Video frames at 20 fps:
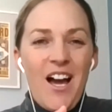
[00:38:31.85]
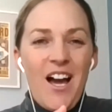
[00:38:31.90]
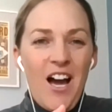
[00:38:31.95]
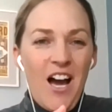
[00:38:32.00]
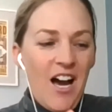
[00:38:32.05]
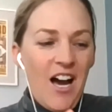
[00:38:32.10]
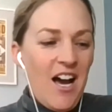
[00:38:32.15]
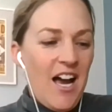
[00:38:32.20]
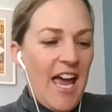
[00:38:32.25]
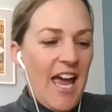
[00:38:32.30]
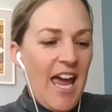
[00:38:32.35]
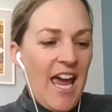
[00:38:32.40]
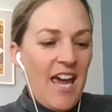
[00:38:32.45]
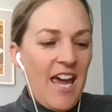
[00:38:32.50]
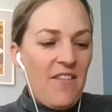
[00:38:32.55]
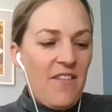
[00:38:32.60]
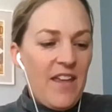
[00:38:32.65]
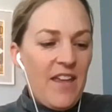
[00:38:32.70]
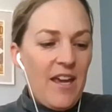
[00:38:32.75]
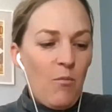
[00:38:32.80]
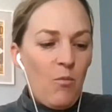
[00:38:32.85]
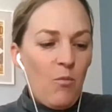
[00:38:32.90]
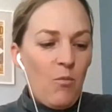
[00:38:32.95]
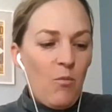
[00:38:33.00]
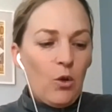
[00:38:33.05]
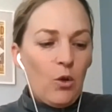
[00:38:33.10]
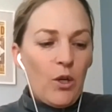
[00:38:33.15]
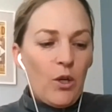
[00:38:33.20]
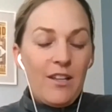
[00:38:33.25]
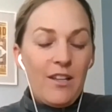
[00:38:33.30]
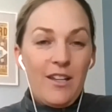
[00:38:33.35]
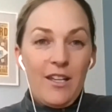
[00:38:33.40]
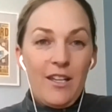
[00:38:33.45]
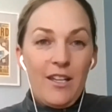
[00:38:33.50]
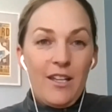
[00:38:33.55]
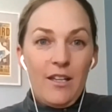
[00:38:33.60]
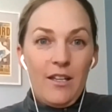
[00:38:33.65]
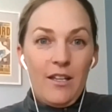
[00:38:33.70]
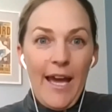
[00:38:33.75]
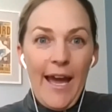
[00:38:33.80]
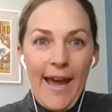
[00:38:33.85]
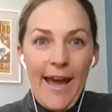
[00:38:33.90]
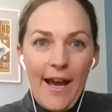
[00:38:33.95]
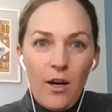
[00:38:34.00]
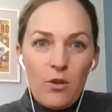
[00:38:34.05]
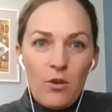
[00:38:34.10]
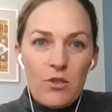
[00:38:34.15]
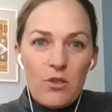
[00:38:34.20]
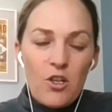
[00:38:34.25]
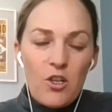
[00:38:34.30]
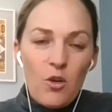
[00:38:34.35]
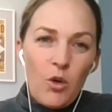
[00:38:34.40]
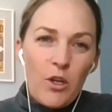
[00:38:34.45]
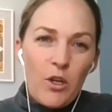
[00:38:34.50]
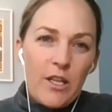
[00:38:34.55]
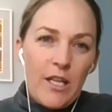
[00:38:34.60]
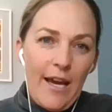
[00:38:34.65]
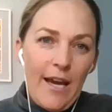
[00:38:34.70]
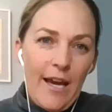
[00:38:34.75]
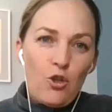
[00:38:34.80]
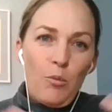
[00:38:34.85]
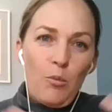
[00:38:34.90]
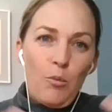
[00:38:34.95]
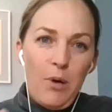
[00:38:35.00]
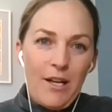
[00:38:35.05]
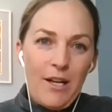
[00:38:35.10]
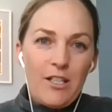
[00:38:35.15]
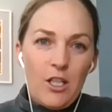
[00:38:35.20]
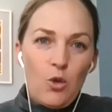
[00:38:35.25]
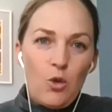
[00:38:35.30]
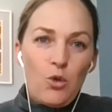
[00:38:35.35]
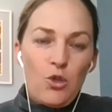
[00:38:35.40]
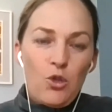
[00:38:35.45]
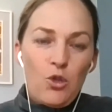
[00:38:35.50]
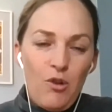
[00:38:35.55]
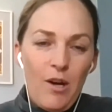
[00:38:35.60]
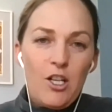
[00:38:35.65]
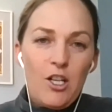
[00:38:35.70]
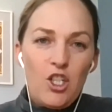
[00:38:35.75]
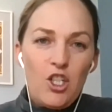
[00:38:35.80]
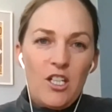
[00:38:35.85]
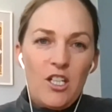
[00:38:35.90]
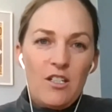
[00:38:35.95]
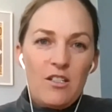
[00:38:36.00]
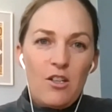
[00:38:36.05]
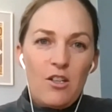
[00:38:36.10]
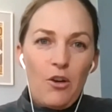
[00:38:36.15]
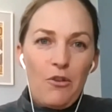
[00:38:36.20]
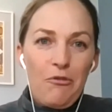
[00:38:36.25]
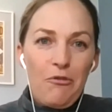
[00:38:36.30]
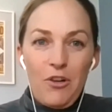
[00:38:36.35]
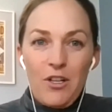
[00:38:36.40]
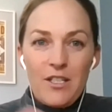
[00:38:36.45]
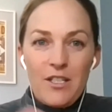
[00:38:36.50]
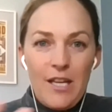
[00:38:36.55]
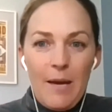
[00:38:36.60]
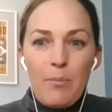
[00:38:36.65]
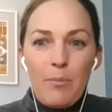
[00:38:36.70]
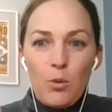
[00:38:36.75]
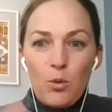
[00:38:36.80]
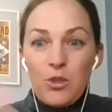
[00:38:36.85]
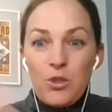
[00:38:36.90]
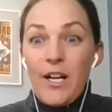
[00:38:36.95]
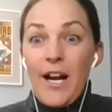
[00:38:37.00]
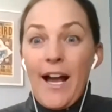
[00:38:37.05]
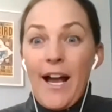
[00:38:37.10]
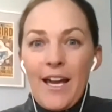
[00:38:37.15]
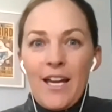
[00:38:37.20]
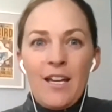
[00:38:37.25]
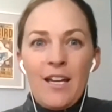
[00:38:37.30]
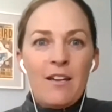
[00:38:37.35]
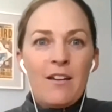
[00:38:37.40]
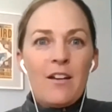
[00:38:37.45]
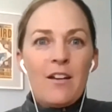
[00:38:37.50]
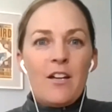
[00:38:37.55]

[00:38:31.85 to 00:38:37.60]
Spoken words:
And then when we look at the how, so what are the actual practical strategies? So for example, today,